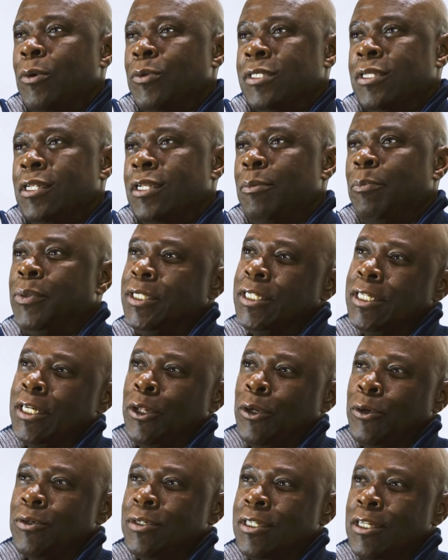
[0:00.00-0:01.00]
I was in a
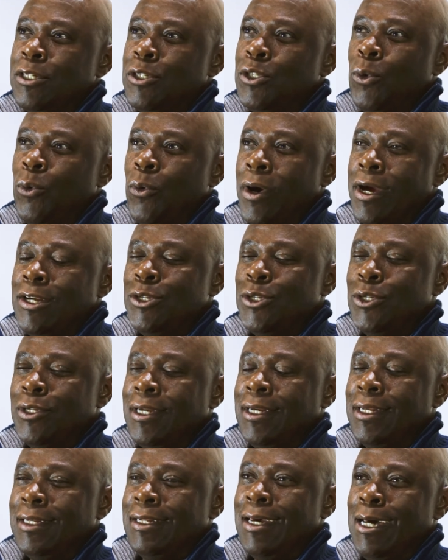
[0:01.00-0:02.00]
particular
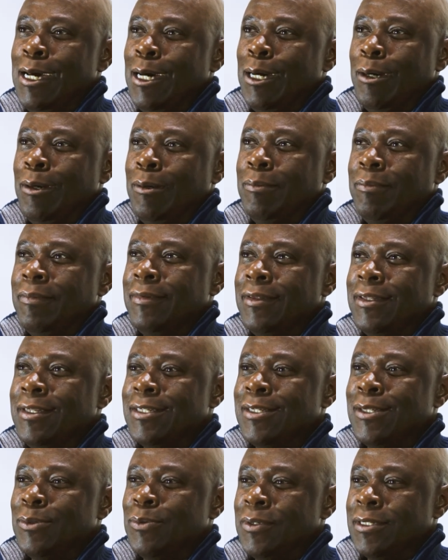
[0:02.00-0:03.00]
situation, this